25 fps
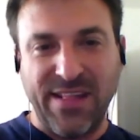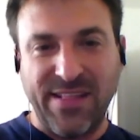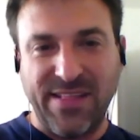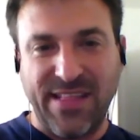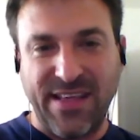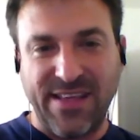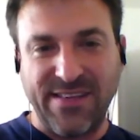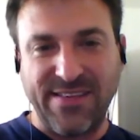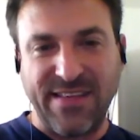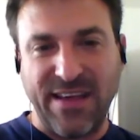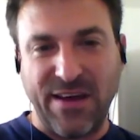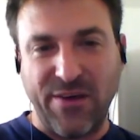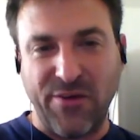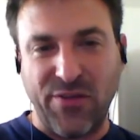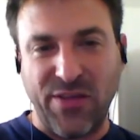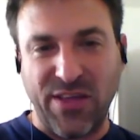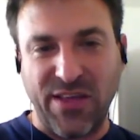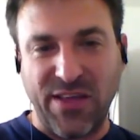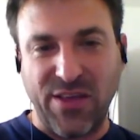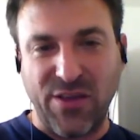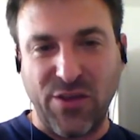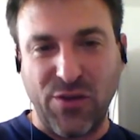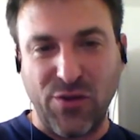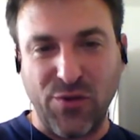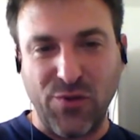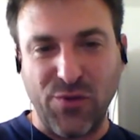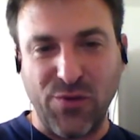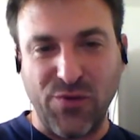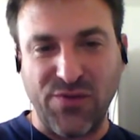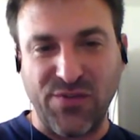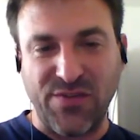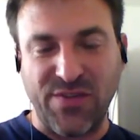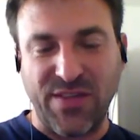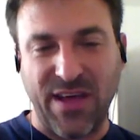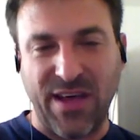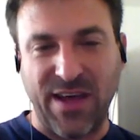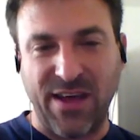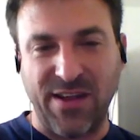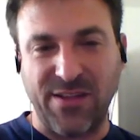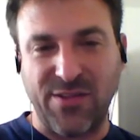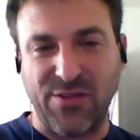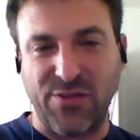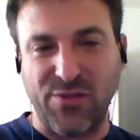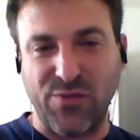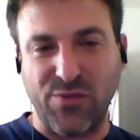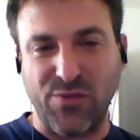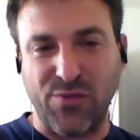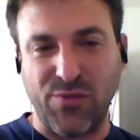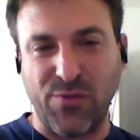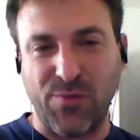that's how they use that
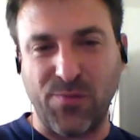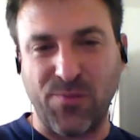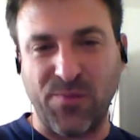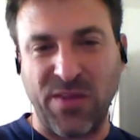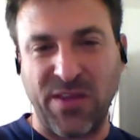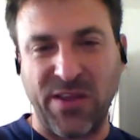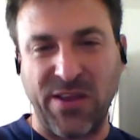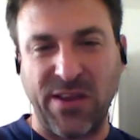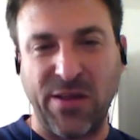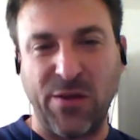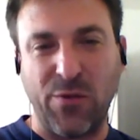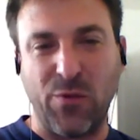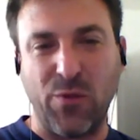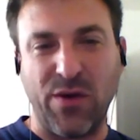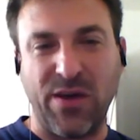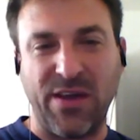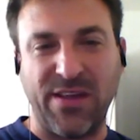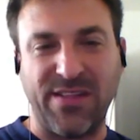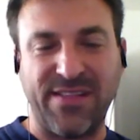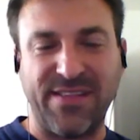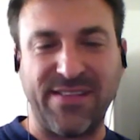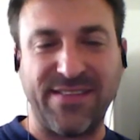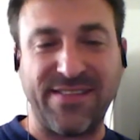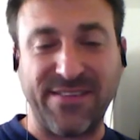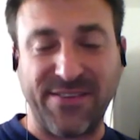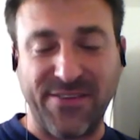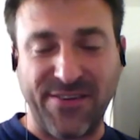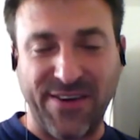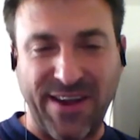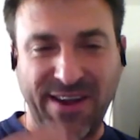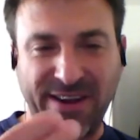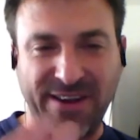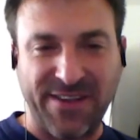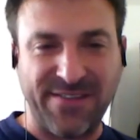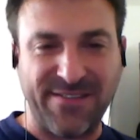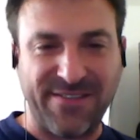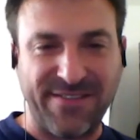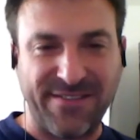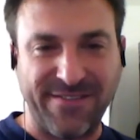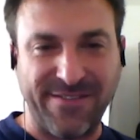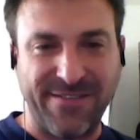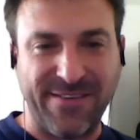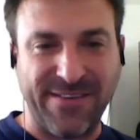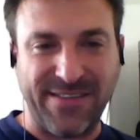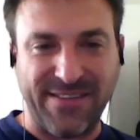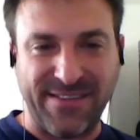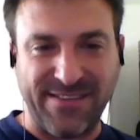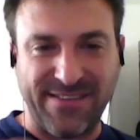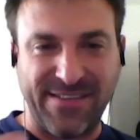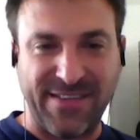to, in a way, discredit you
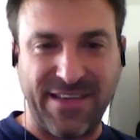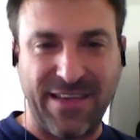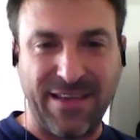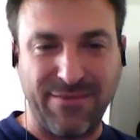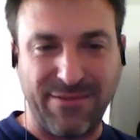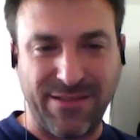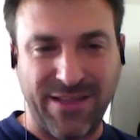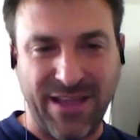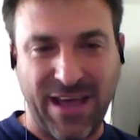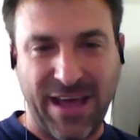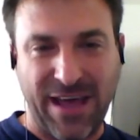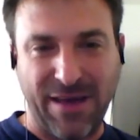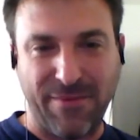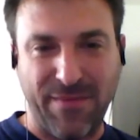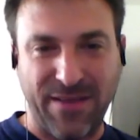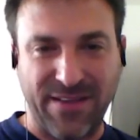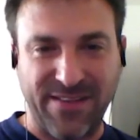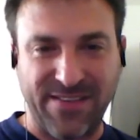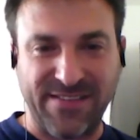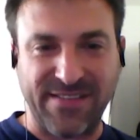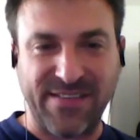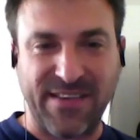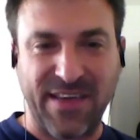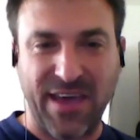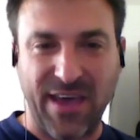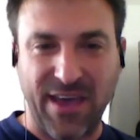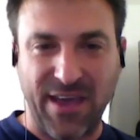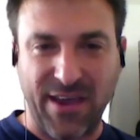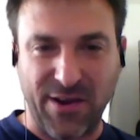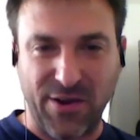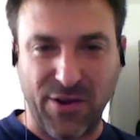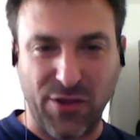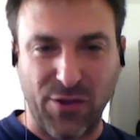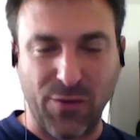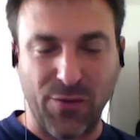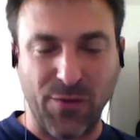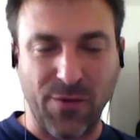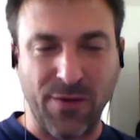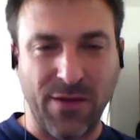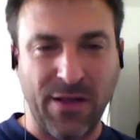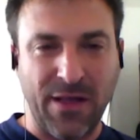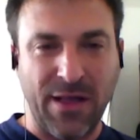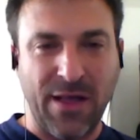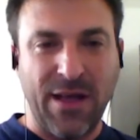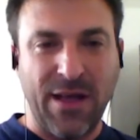at the same time as scare you.